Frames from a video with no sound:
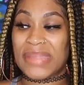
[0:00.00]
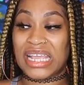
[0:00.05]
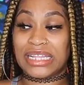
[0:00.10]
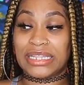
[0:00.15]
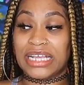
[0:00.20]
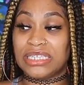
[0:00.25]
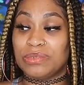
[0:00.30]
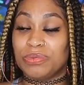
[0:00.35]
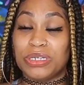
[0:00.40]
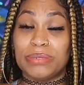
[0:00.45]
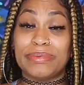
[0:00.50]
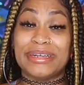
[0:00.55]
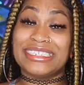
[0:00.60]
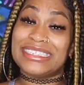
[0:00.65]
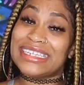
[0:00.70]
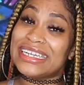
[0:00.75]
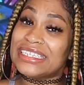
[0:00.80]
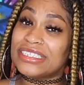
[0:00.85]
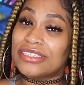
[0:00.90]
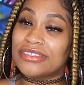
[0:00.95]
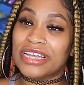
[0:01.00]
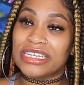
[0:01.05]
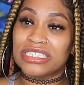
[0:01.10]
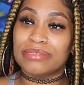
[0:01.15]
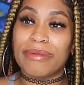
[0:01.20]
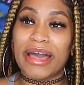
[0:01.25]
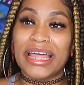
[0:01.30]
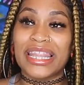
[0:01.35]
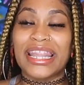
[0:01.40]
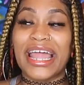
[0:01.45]
That's pretty much it. So that's
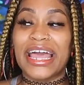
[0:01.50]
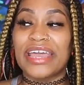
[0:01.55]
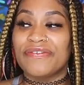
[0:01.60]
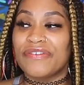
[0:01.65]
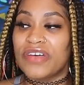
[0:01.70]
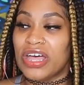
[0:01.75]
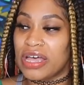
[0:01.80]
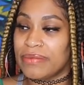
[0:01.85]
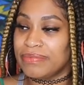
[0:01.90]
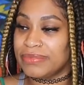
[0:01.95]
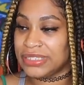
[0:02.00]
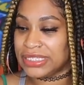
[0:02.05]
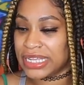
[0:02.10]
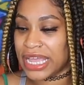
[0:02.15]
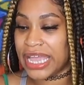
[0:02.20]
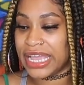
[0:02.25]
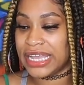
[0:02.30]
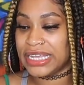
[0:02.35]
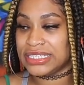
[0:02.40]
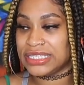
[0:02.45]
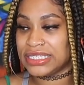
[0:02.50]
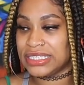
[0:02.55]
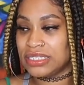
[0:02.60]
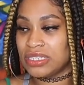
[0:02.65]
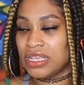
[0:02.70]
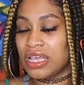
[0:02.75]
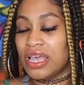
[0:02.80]
my life updates.